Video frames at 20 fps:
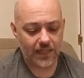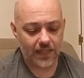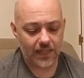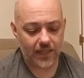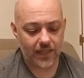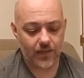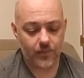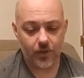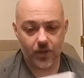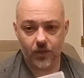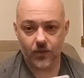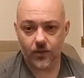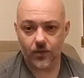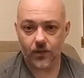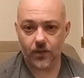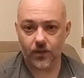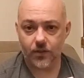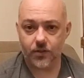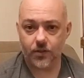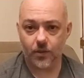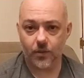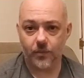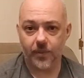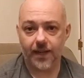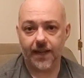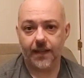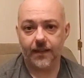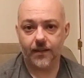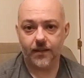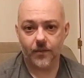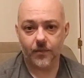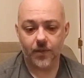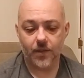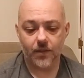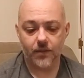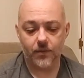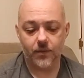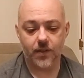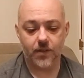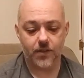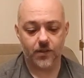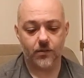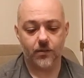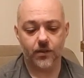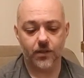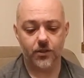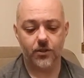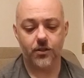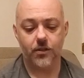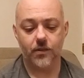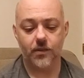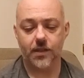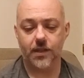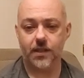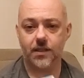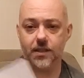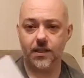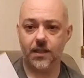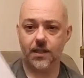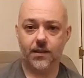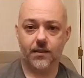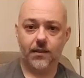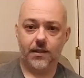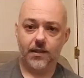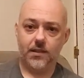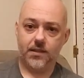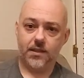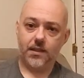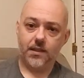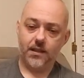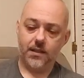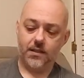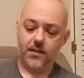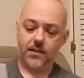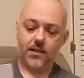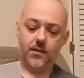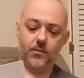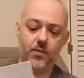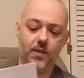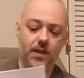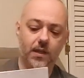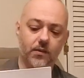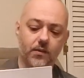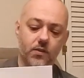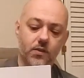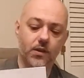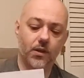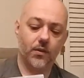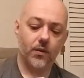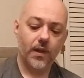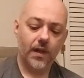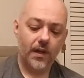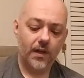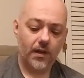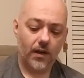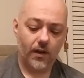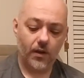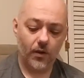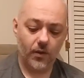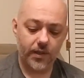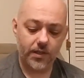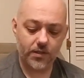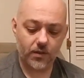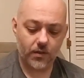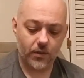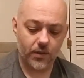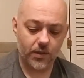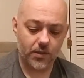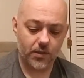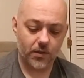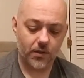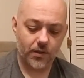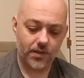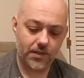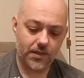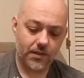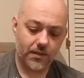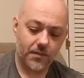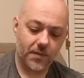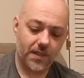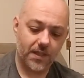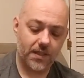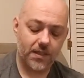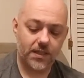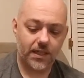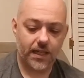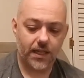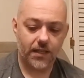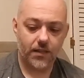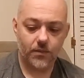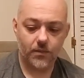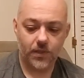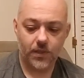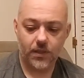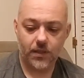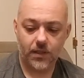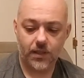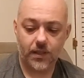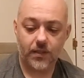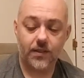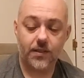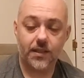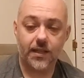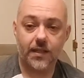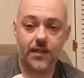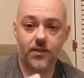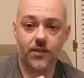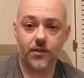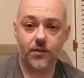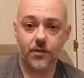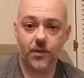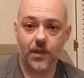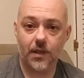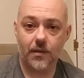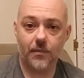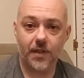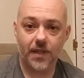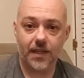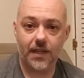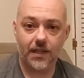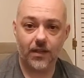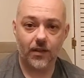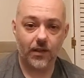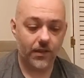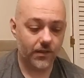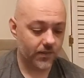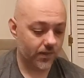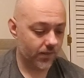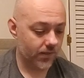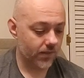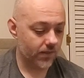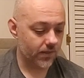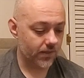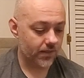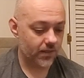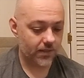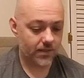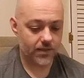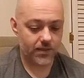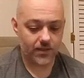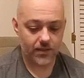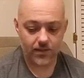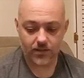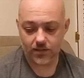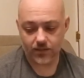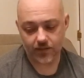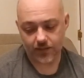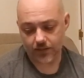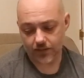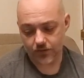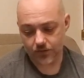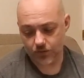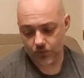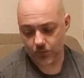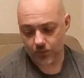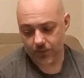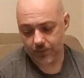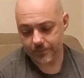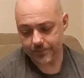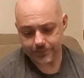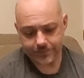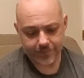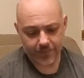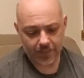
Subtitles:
but you can also buy them in physical issues as he gets them done. So always going to be excited when Nicholas has a new comic out, and this is his latest one.